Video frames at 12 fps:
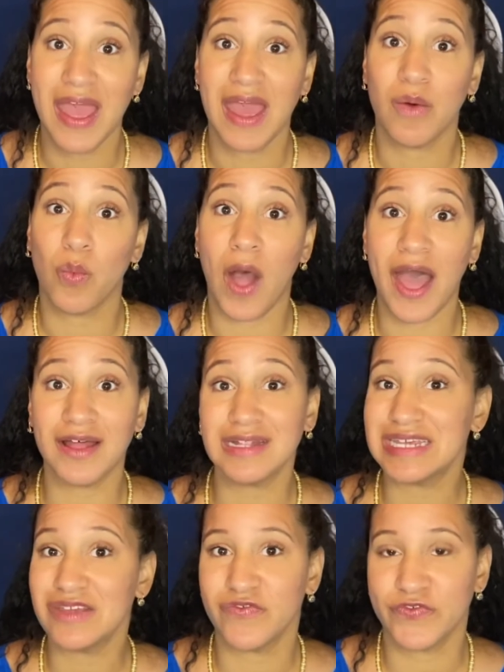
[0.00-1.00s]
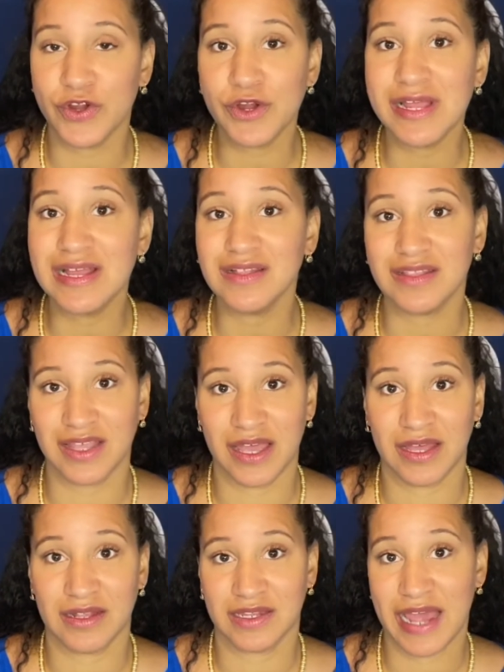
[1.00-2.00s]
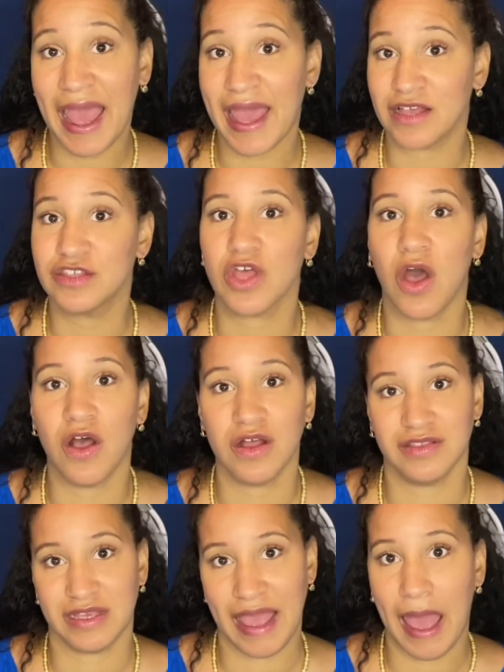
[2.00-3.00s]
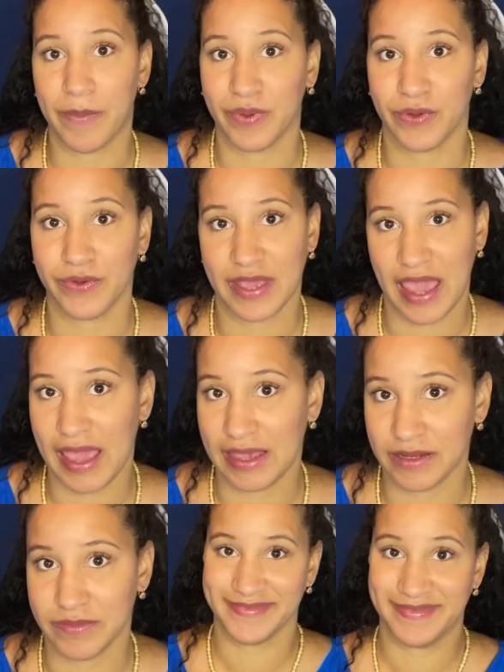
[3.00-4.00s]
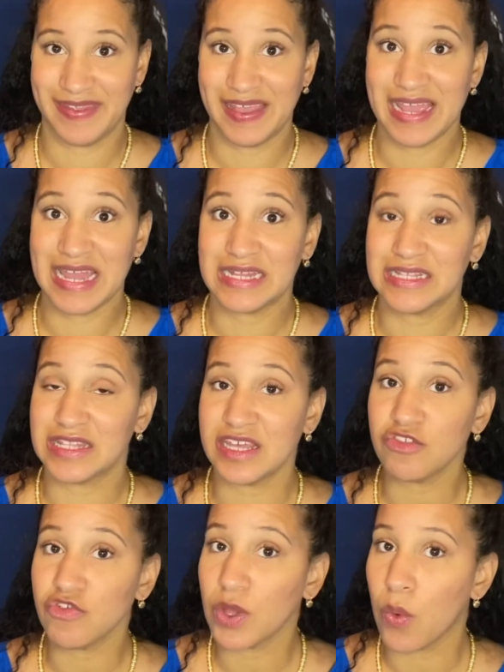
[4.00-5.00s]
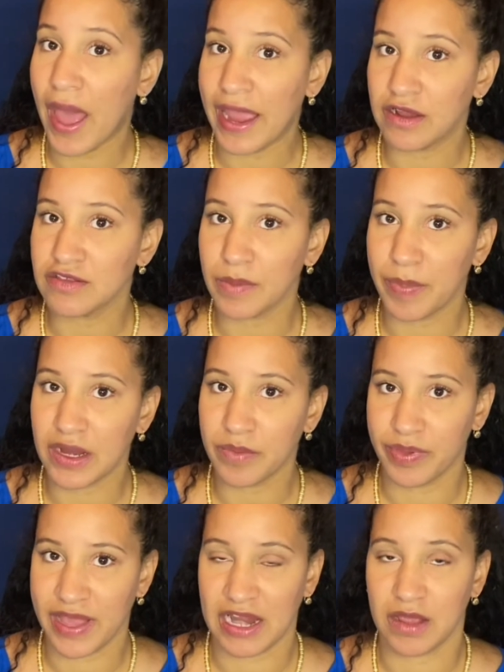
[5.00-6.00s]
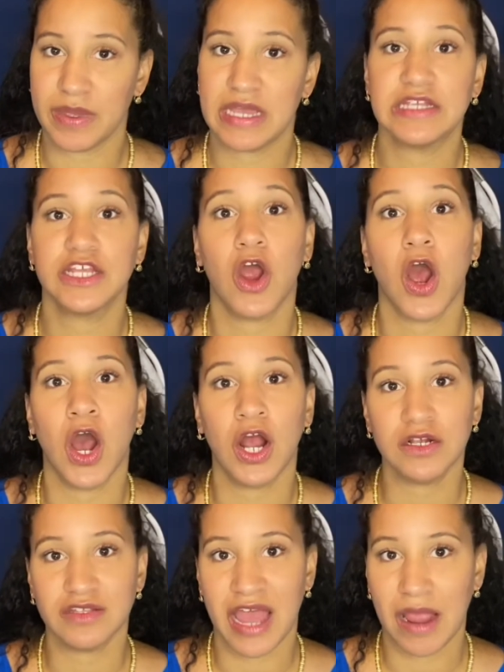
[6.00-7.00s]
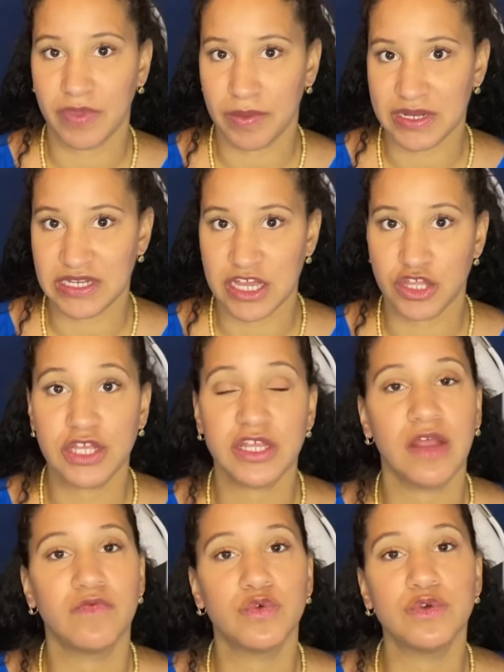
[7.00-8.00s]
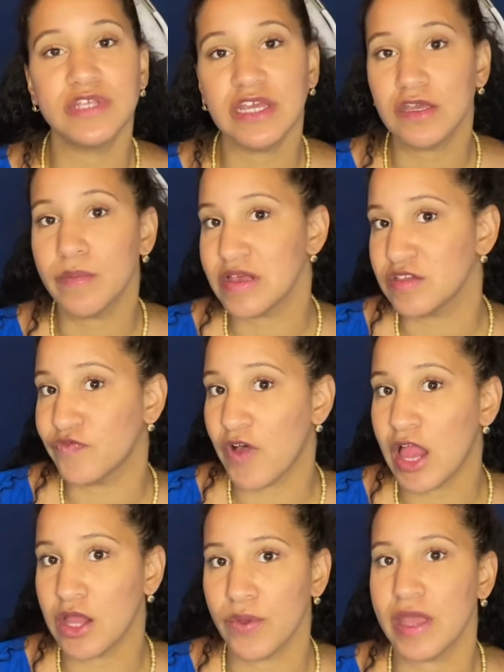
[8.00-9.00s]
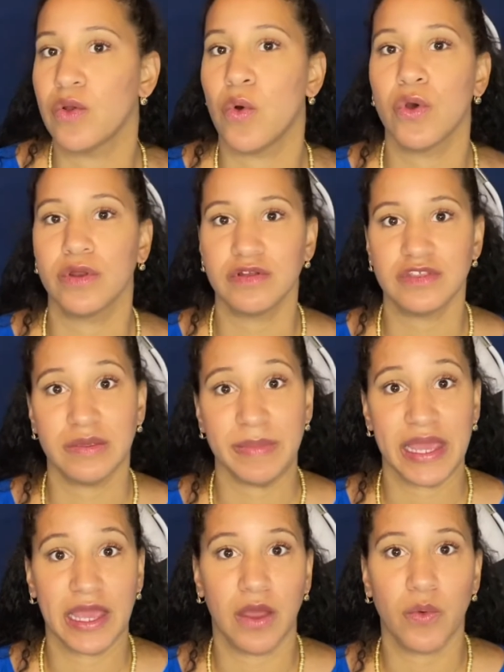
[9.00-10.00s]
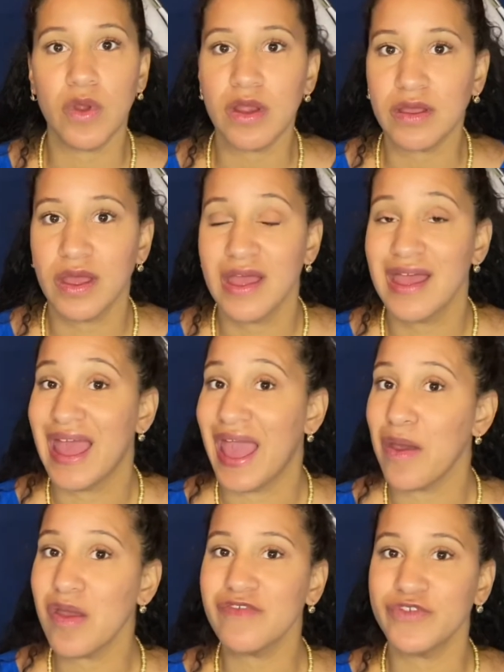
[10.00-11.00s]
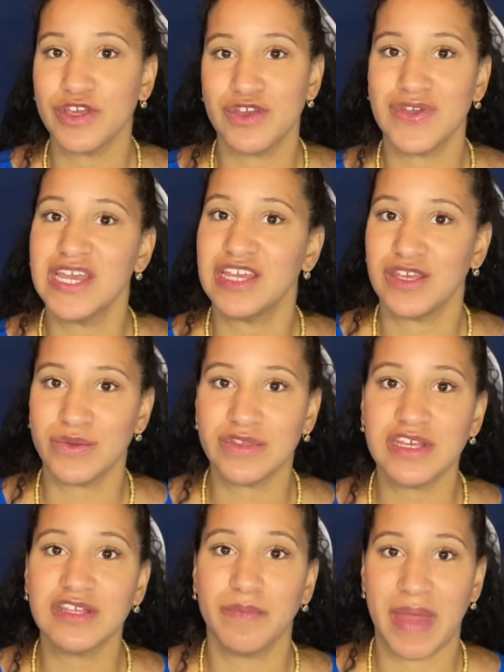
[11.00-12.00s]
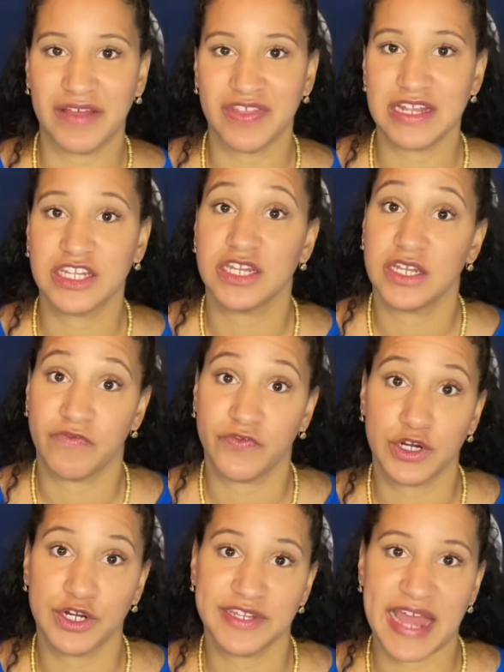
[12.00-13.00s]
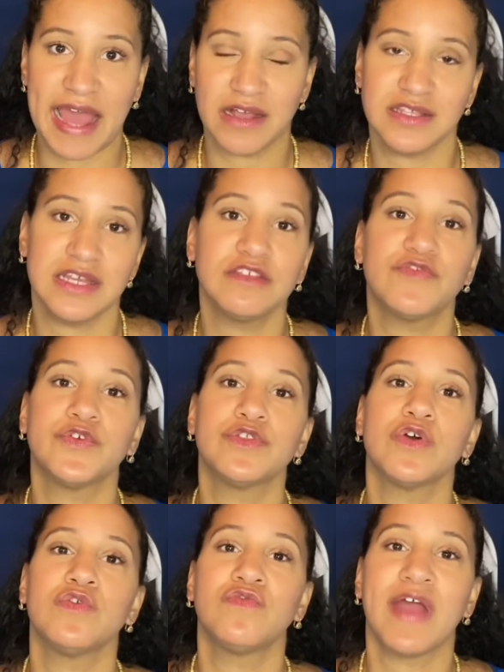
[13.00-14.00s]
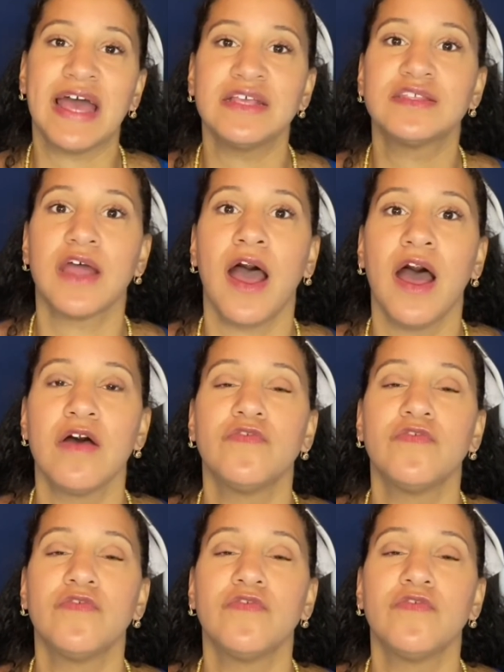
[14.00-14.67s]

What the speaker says: while deferring the tax on the capital gain. This requires a bit of planning because there are time limitations and rules that you must follow in order to make it work. However, you can use this method to defer taxes for the rest of